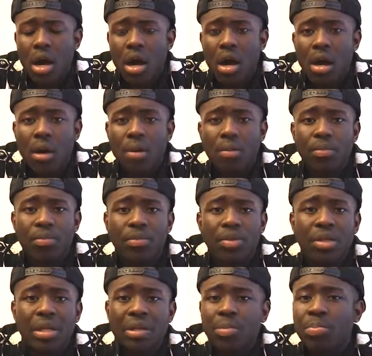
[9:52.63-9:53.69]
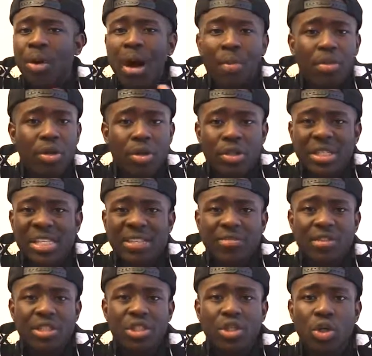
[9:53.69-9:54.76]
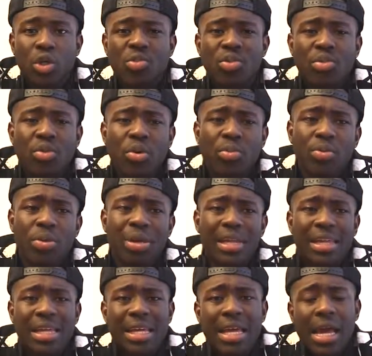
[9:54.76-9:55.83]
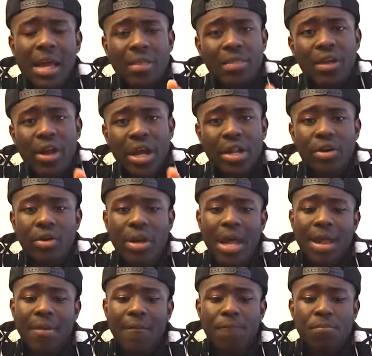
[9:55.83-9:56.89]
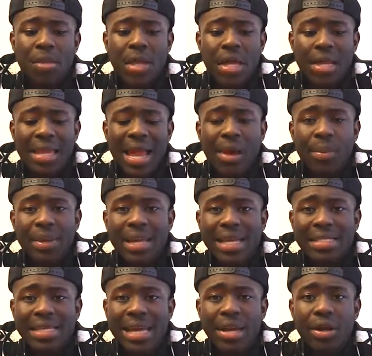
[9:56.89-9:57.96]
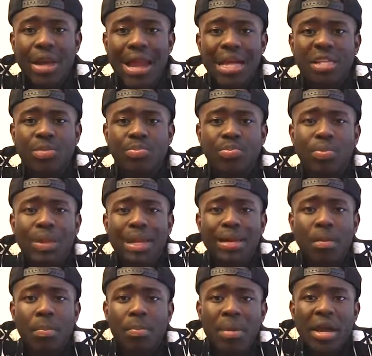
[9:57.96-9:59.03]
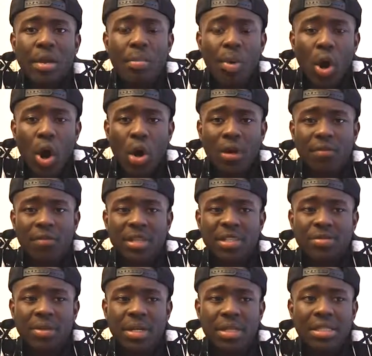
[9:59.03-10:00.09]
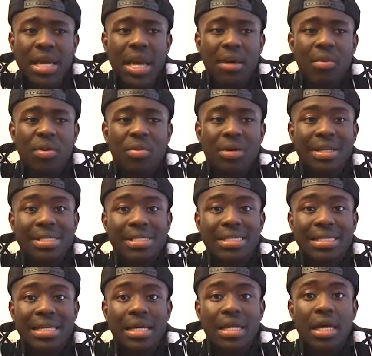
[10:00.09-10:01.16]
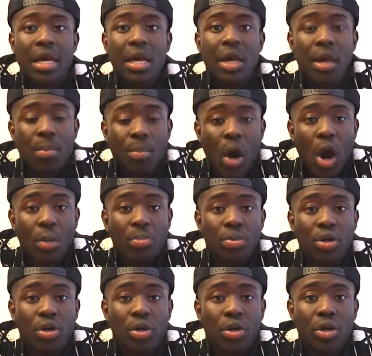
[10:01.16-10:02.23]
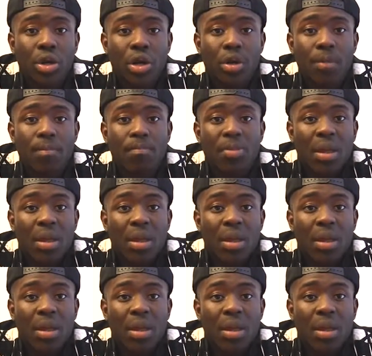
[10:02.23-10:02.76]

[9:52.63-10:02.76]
um, popular TV shows, but more importantly, their internet. Nowadays, the internet has played a big part of this because people can see popular um,